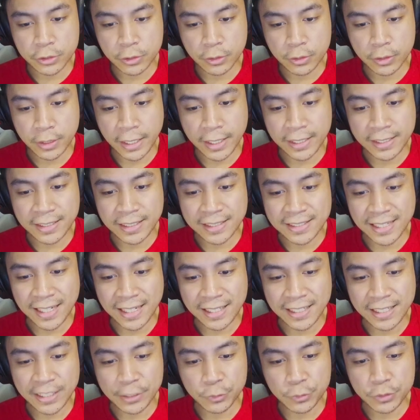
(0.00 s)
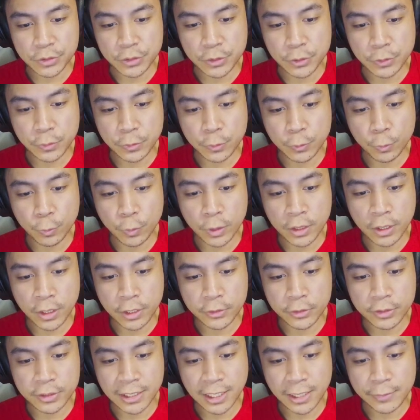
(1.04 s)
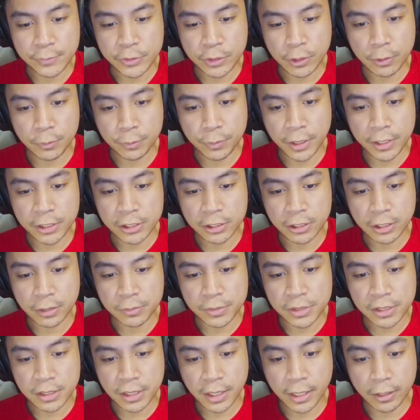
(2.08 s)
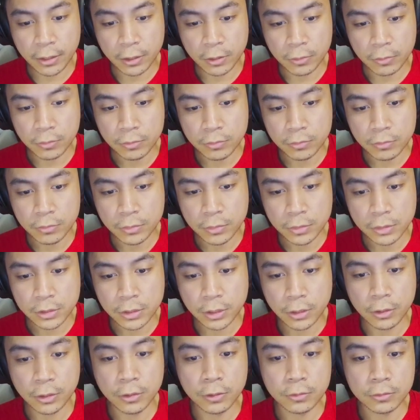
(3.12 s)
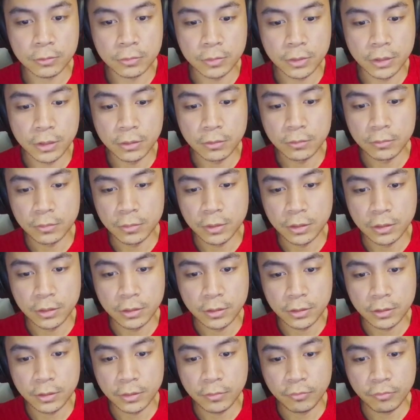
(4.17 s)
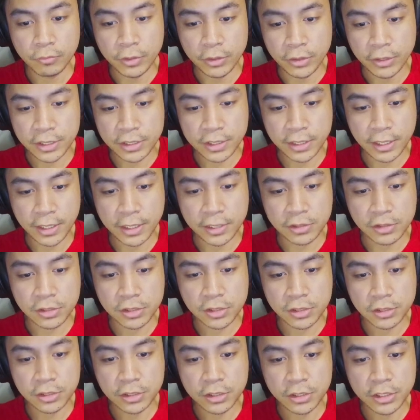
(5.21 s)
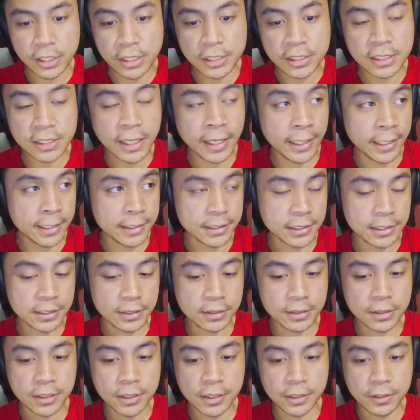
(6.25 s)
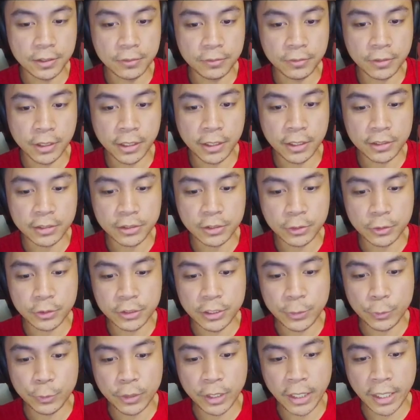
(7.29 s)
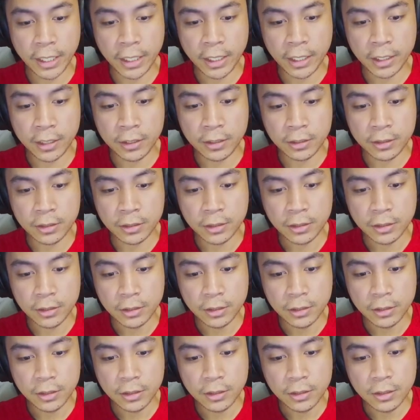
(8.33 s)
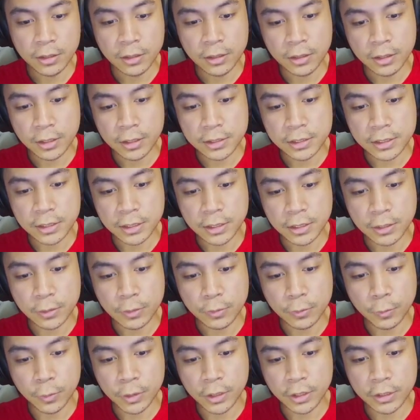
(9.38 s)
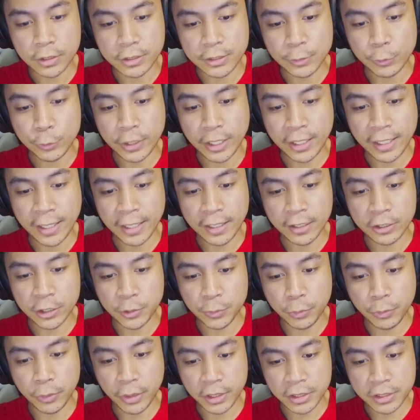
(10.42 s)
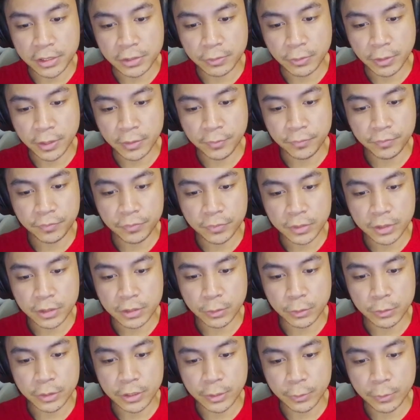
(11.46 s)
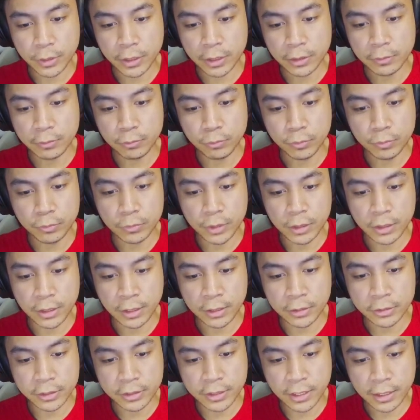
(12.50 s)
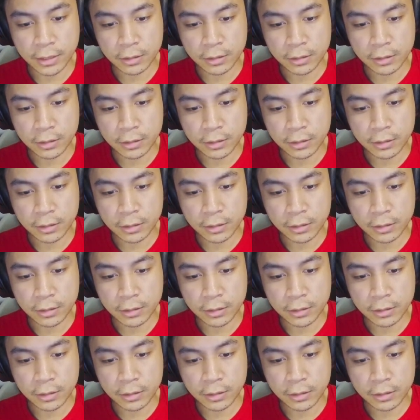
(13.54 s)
gain attack equal to 100 times their own Pendulum scale. So in this case, she's an 8, right? So she would gain, let's see, she would gain 800 points, right? So she would get an 100 attack.